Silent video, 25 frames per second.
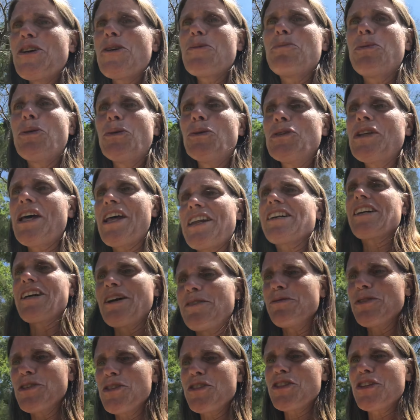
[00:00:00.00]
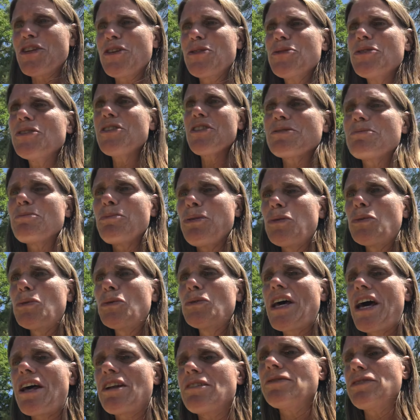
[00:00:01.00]
pulled out of comfort zones and
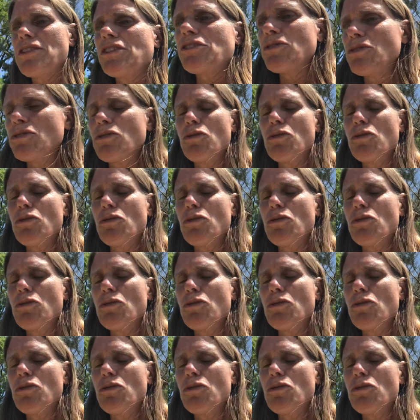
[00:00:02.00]
pulled out of little